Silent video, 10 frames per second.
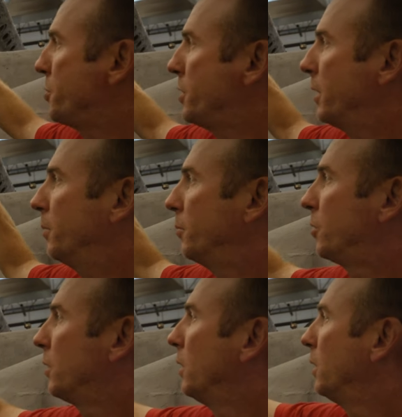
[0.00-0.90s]

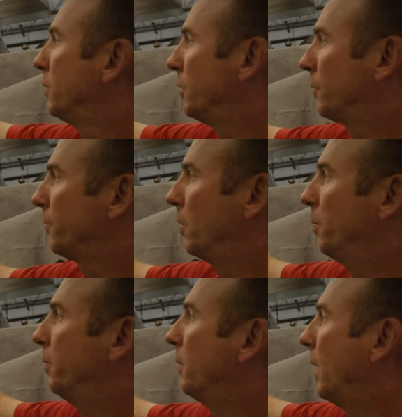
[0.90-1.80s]
shims just
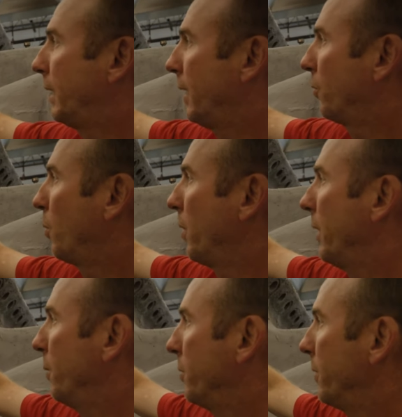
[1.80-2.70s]
from, I guess, where
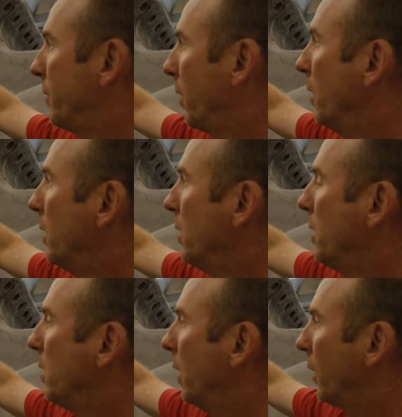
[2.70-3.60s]
that was either
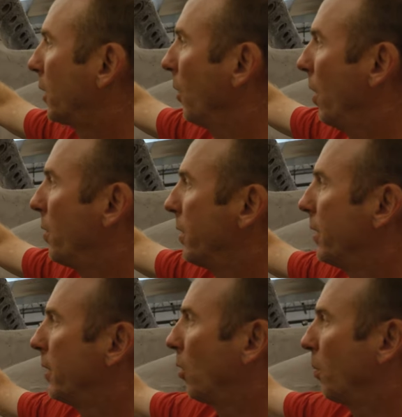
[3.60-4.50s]
uh, corroded or